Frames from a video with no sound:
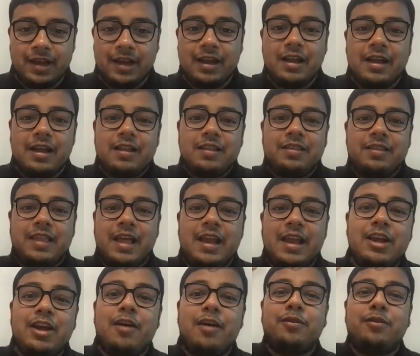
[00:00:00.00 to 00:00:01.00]

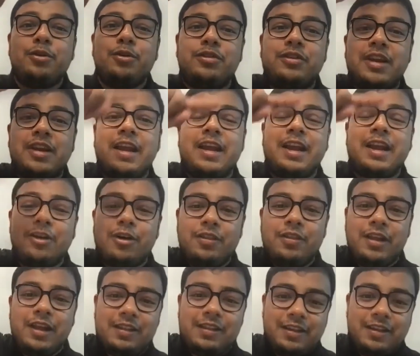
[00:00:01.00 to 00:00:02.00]
have to stake it
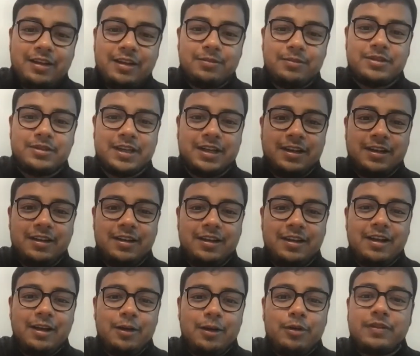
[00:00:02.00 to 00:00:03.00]
on the Ethereum chain,
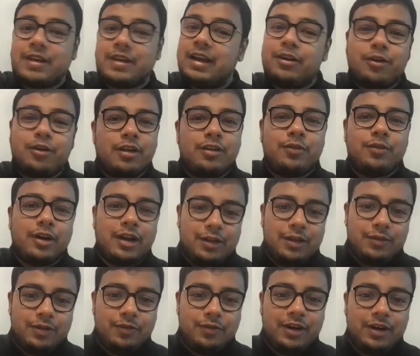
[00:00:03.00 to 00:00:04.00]
which can cost
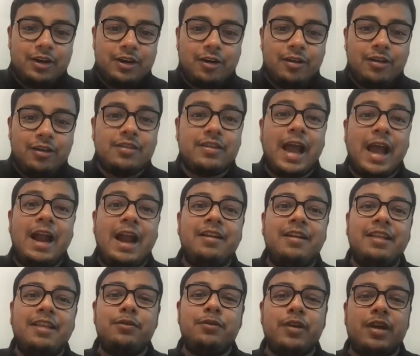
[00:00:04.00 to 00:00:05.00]
$40-50, and
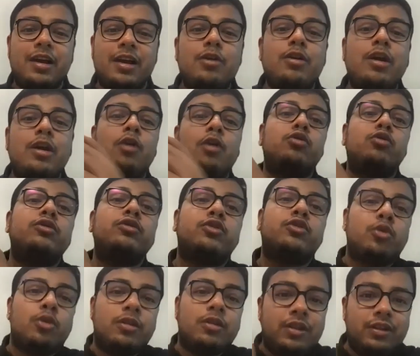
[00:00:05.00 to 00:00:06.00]
then figure out how to
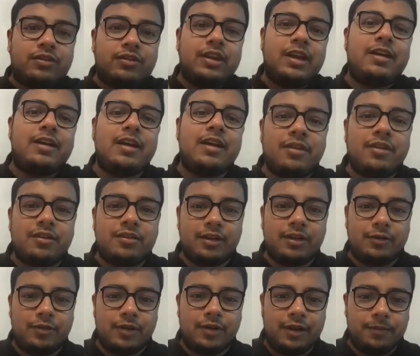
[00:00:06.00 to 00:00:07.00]
store these staked assets
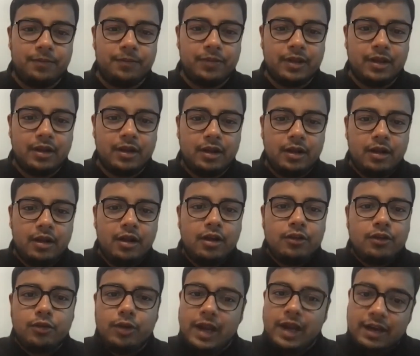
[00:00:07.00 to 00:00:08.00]
safely.
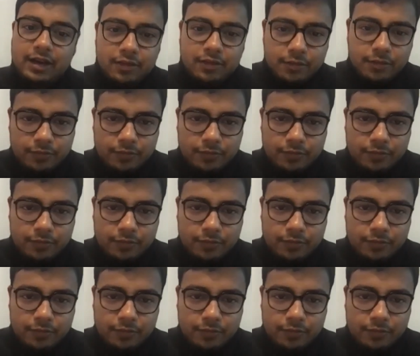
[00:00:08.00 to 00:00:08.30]
It is